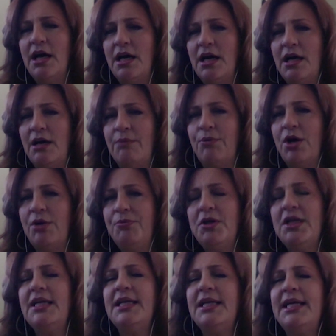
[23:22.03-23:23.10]

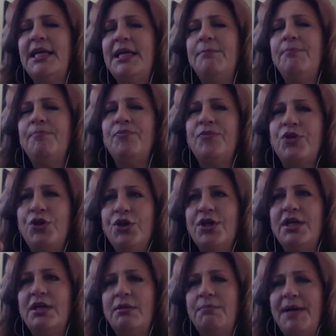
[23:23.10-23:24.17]
appropriately, you're
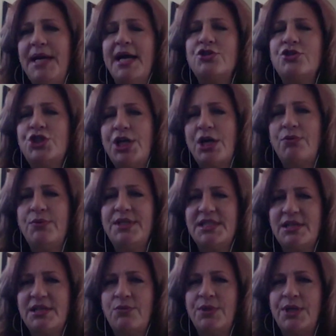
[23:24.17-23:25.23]
going to be out showing
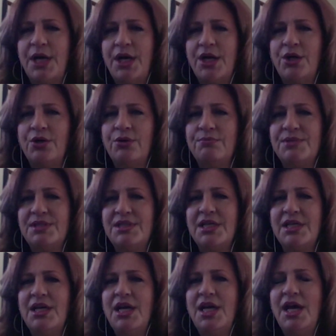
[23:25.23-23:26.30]
someone homes
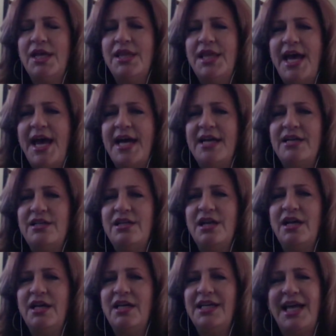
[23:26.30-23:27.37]
that
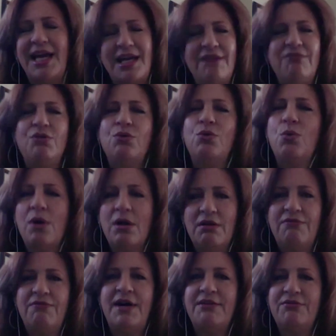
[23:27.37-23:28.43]
can't even
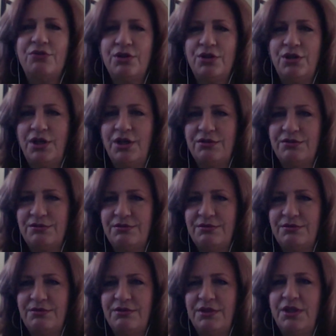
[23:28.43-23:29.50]
qualify for a loan,
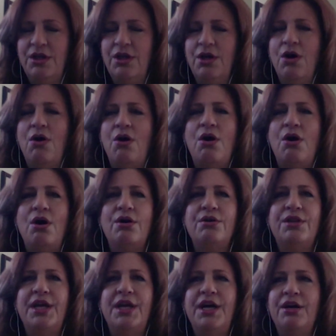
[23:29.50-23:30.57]
or
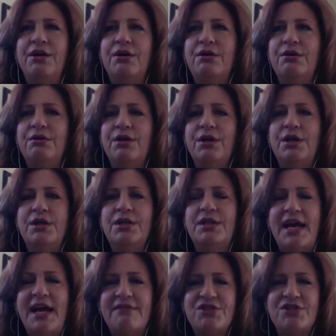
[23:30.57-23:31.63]
they
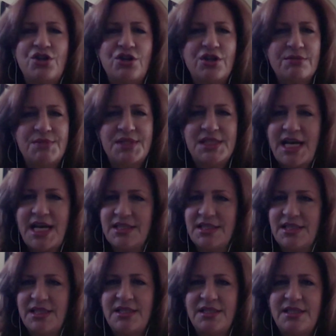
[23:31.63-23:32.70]
have
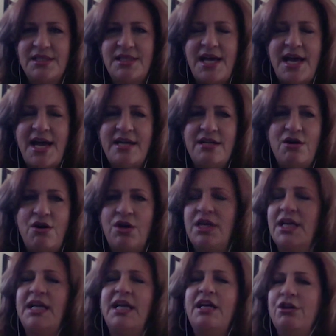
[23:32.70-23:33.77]
circumstances that are
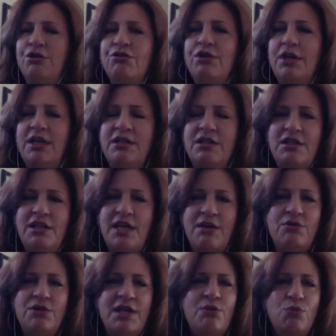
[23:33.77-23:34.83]
going to
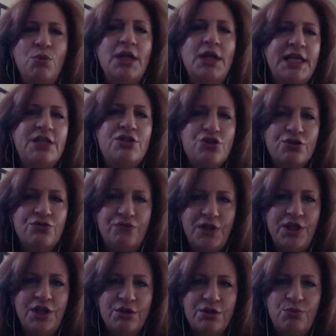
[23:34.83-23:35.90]
that will
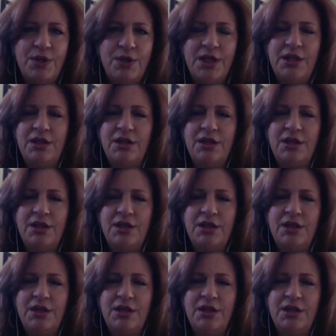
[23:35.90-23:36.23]
interfere with